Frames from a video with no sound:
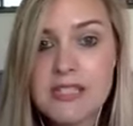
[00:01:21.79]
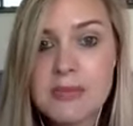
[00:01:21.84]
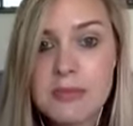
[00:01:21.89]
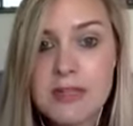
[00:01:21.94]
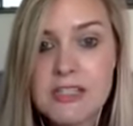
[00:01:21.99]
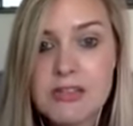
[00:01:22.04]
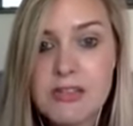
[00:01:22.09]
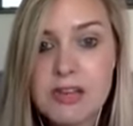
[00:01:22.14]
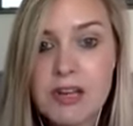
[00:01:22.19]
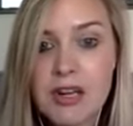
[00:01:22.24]
to
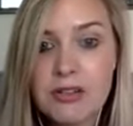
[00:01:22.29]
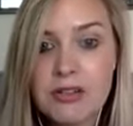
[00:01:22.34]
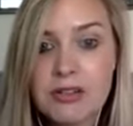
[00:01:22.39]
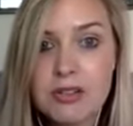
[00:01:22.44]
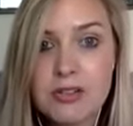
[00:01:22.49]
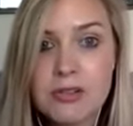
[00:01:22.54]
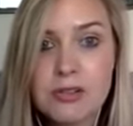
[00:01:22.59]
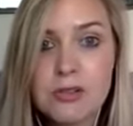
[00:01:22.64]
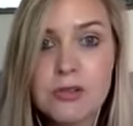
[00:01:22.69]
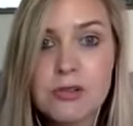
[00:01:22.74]
be doing on
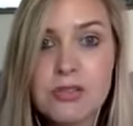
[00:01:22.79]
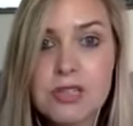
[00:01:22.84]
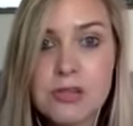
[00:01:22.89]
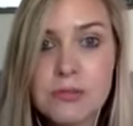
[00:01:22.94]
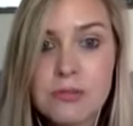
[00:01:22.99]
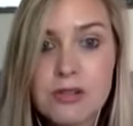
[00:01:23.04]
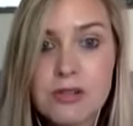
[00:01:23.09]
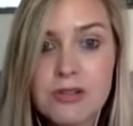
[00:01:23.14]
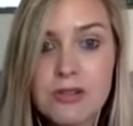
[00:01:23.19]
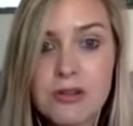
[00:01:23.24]
your
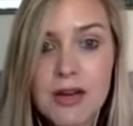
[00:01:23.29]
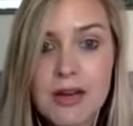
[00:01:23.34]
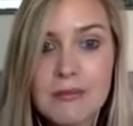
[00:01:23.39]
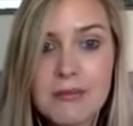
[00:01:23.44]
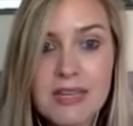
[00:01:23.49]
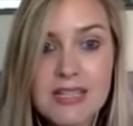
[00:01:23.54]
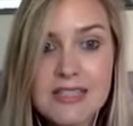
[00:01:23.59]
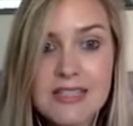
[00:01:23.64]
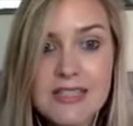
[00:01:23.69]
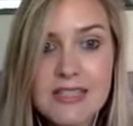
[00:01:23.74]
gorgeous model
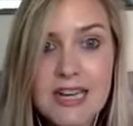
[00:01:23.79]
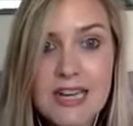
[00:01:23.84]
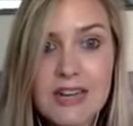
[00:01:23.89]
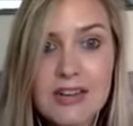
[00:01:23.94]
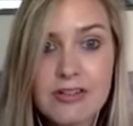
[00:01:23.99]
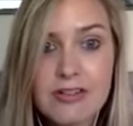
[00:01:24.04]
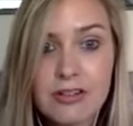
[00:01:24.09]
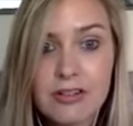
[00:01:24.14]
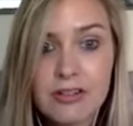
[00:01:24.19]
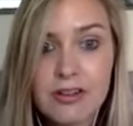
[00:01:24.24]
Amy
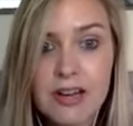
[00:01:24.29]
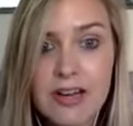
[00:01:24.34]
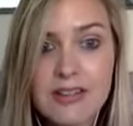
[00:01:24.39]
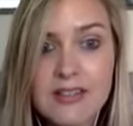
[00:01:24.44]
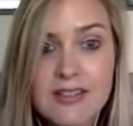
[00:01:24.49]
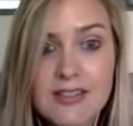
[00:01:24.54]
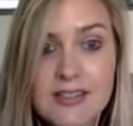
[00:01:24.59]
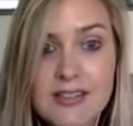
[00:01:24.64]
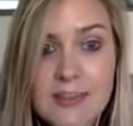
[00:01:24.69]
today for us?